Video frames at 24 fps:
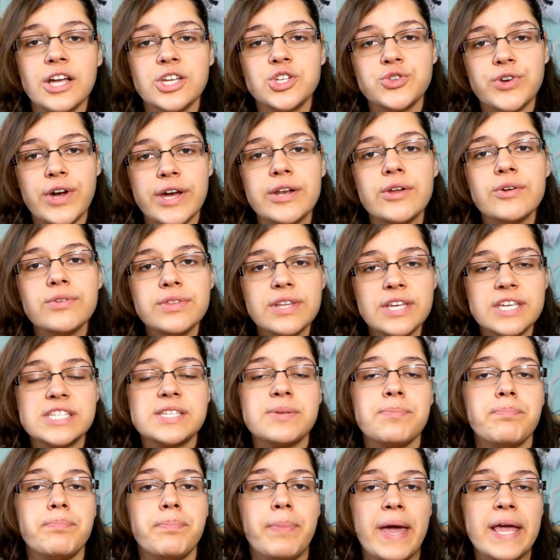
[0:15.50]
I tried out this
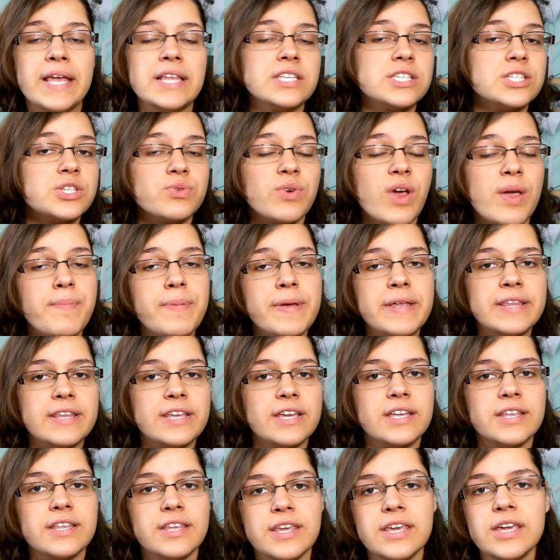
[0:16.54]
paint scraping
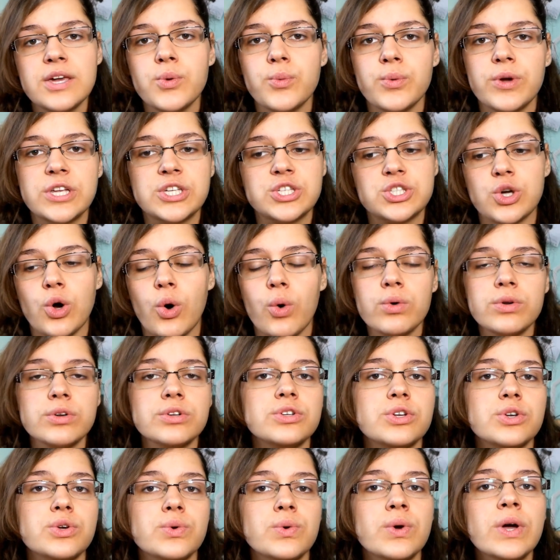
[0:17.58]
technique, which all you
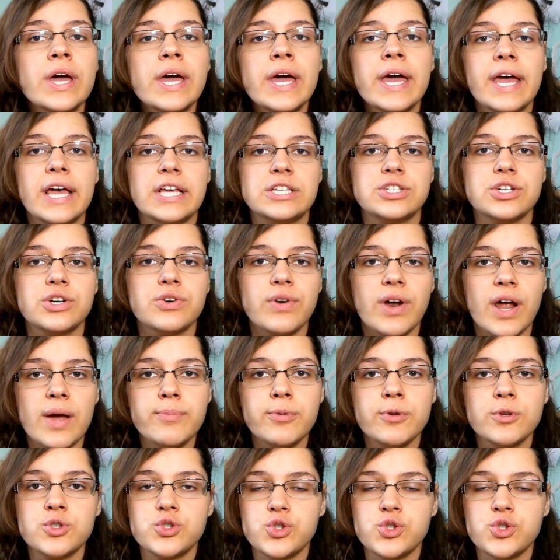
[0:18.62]
do is you grab your